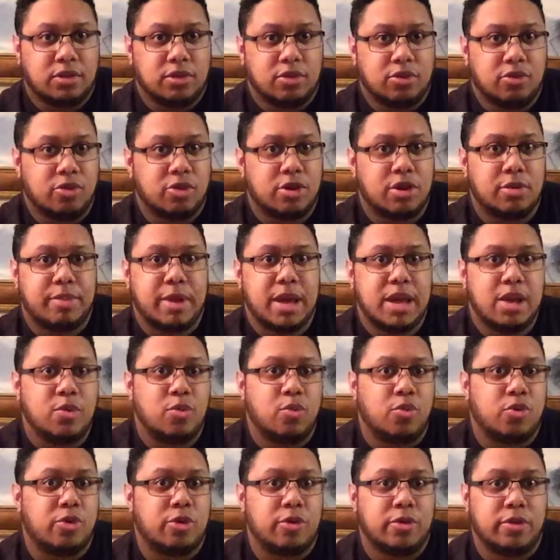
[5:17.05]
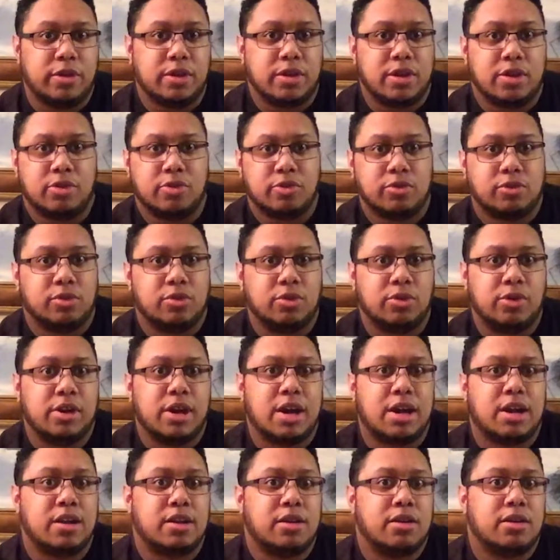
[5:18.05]
You're gonna pay one or the other. So you
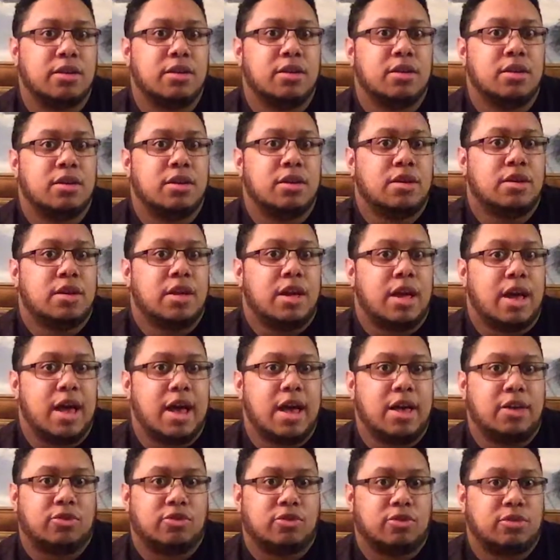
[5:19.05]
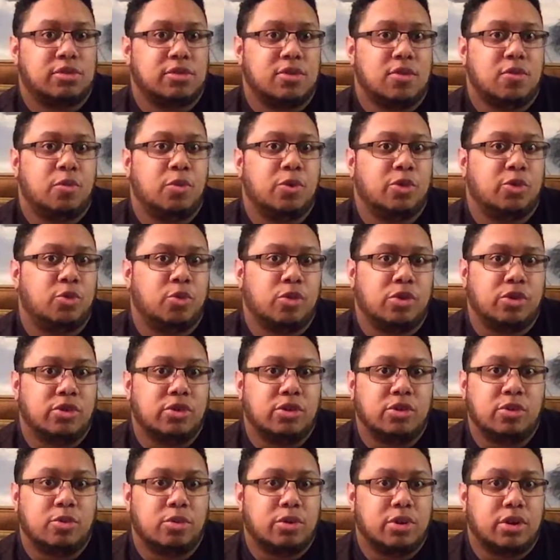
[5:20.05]
gotta ask yourself, which one do
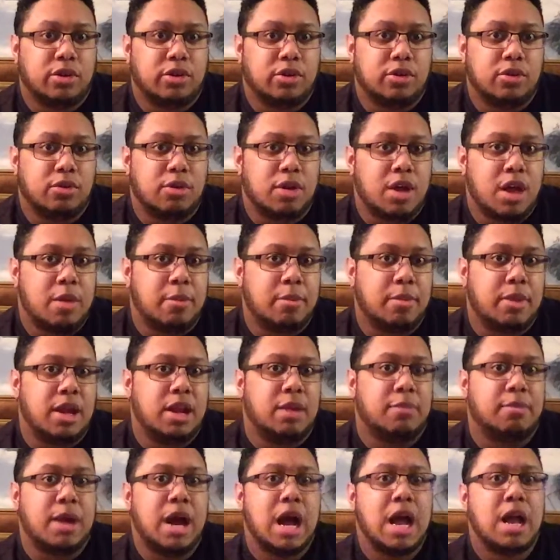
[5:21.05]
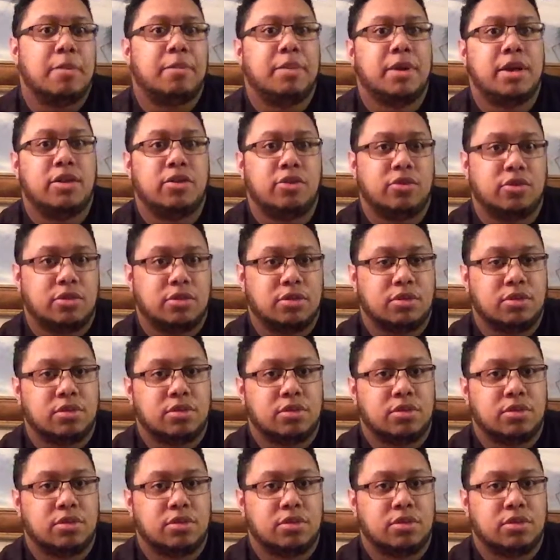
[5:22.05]
you want to do? And in my opinion,